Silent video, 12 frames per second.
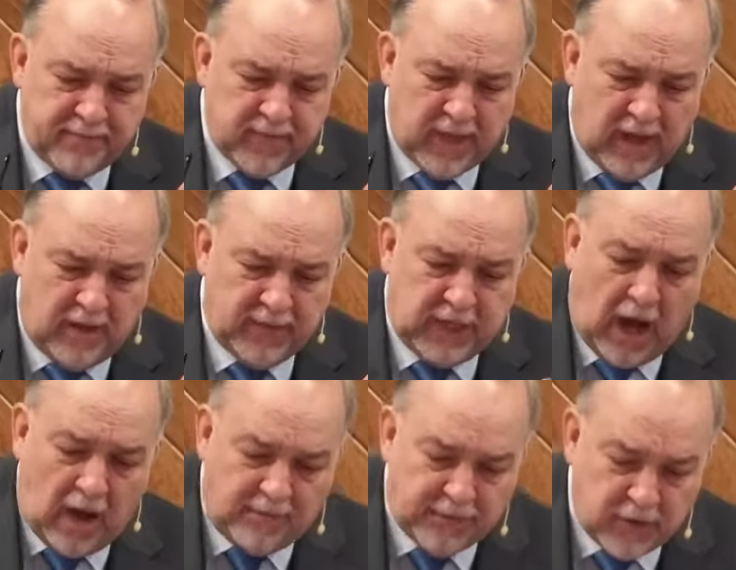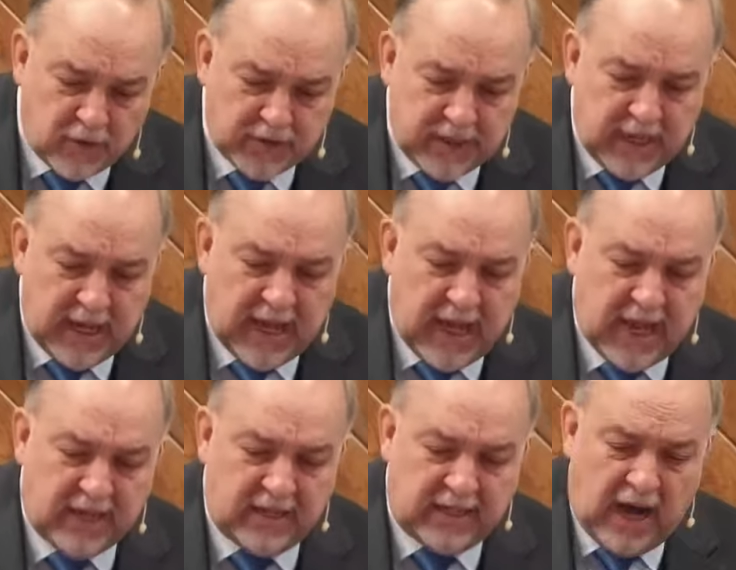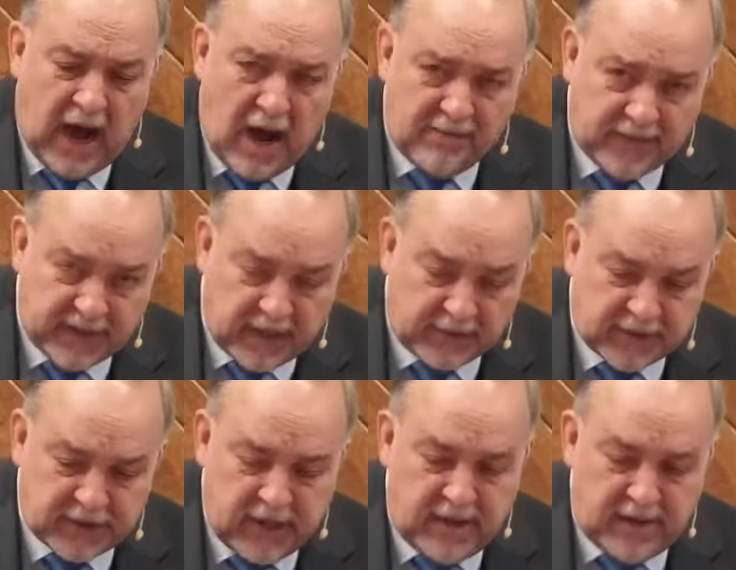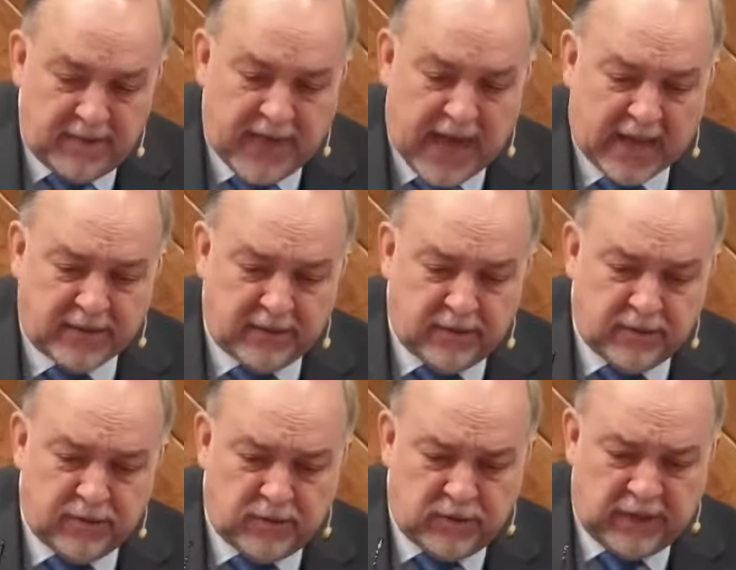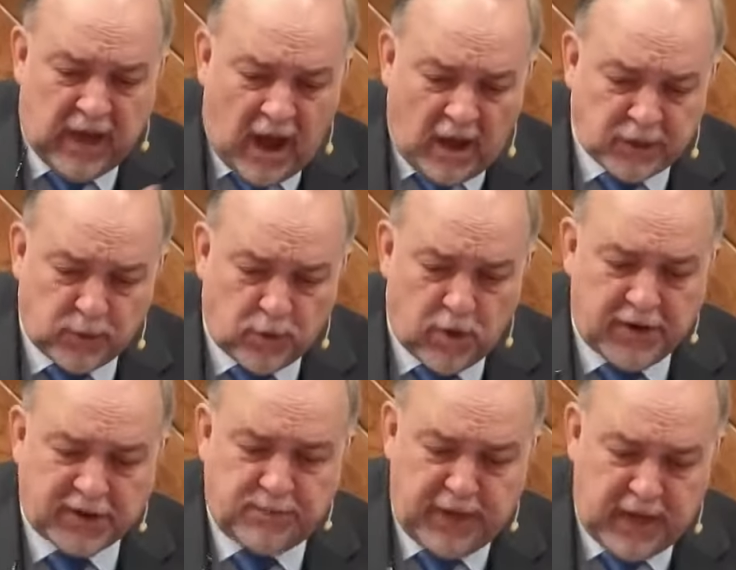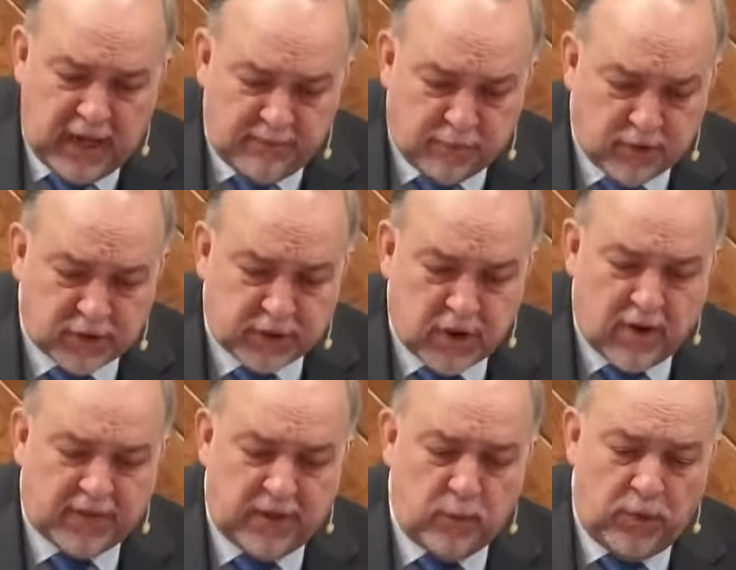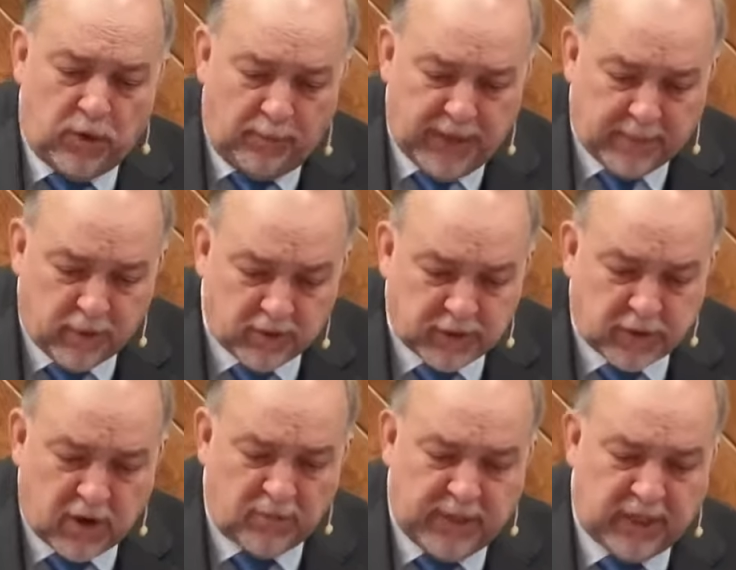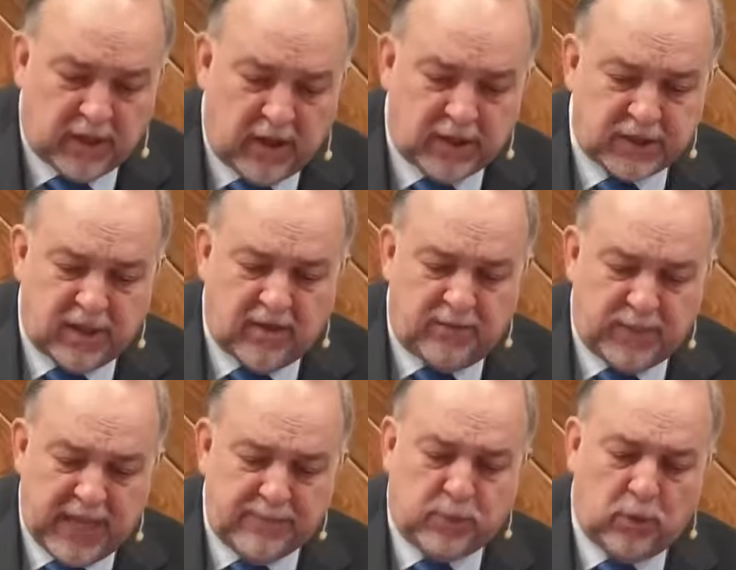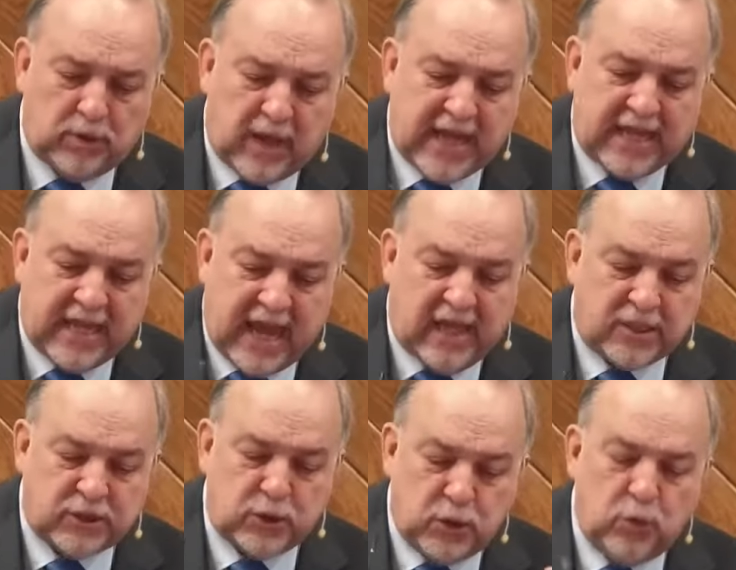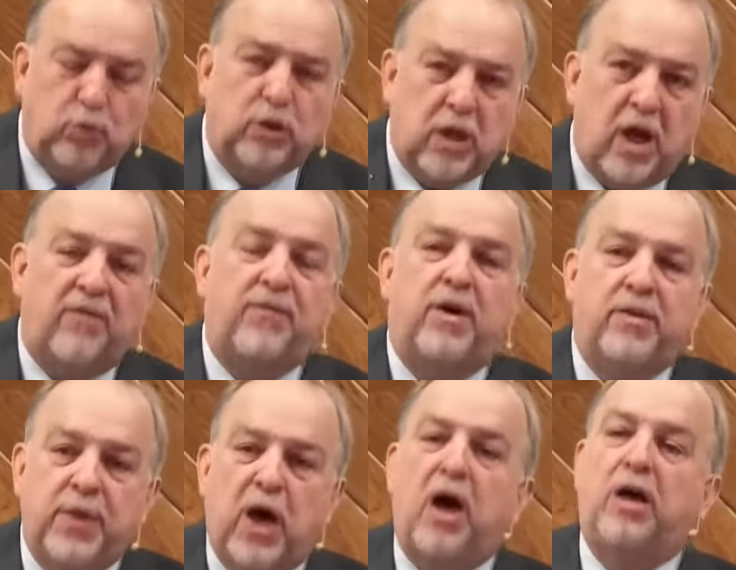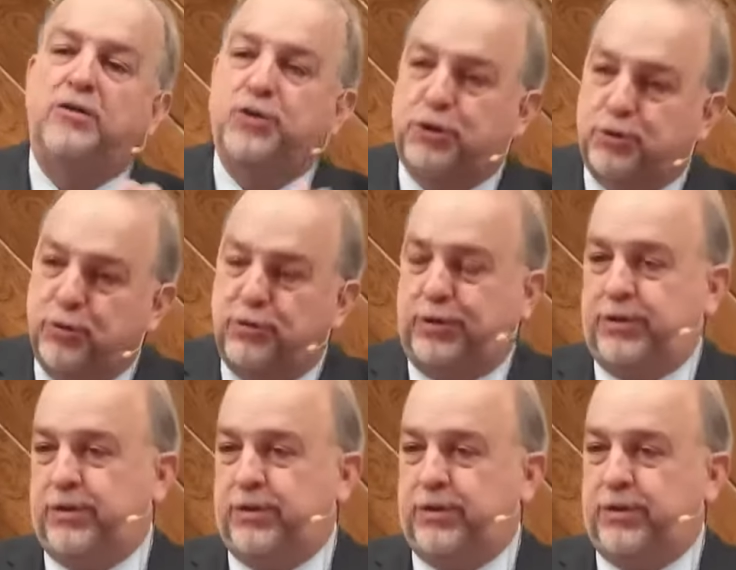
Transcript: of comfort and confidence that God's word is being preserved and will be preserved because of people like Gaius who love the truth.